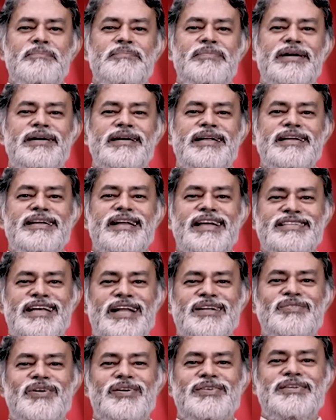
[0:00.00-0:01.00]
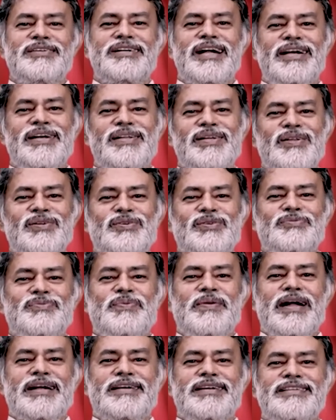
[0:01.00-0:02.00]
but he doesn't want to continue
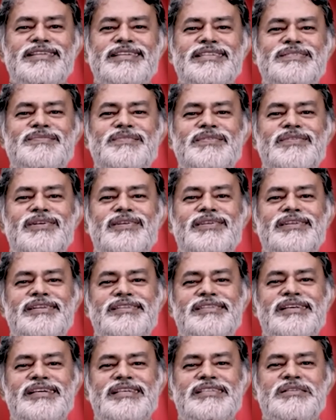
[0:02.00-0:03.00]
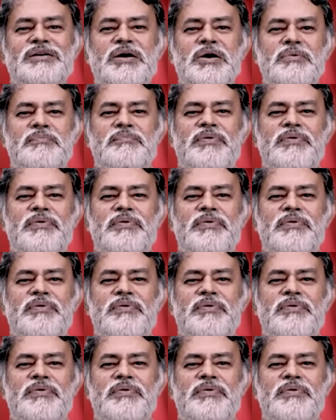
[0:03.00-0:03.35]
practice because he says